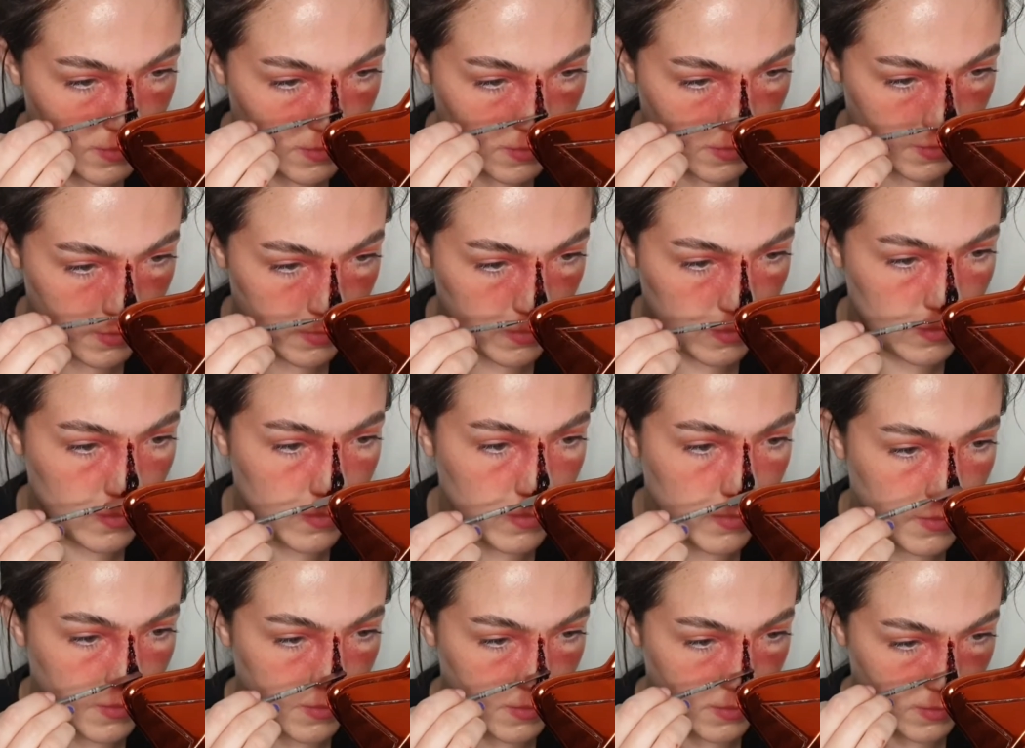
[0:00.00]
because then it's
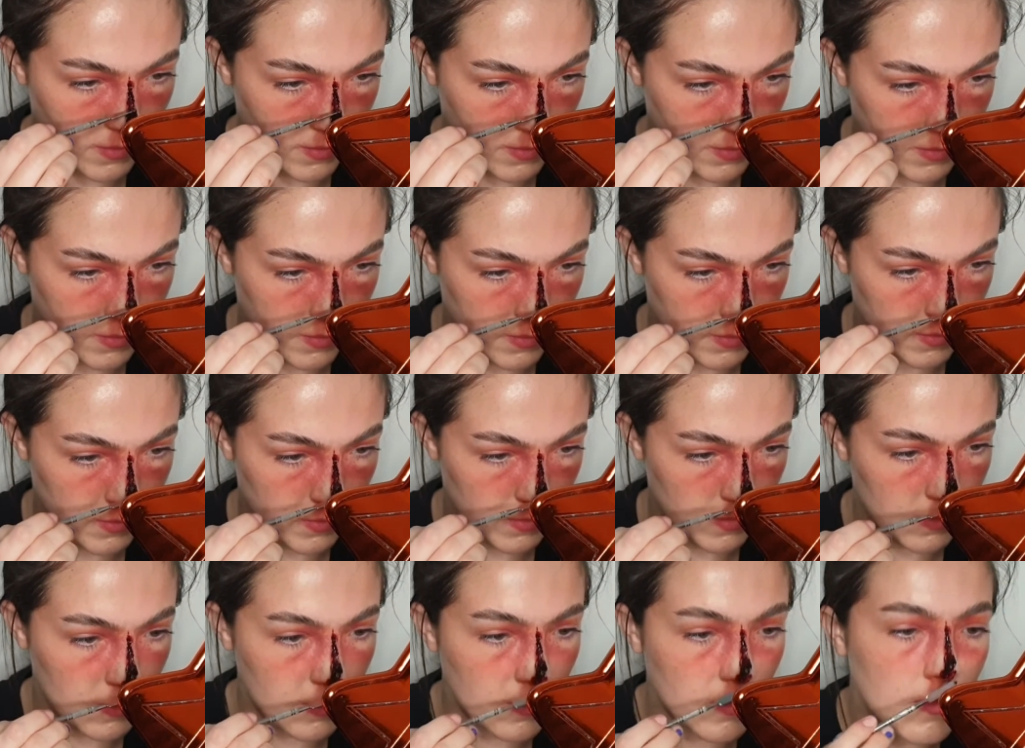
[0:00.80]
got something to
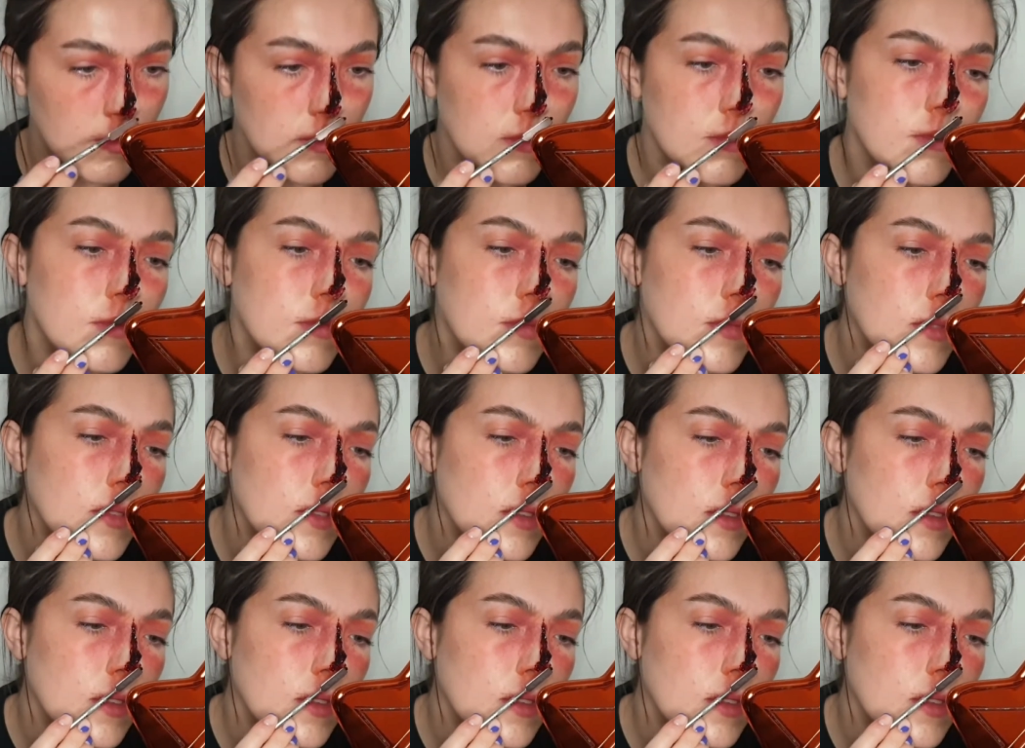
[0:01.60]
stick to.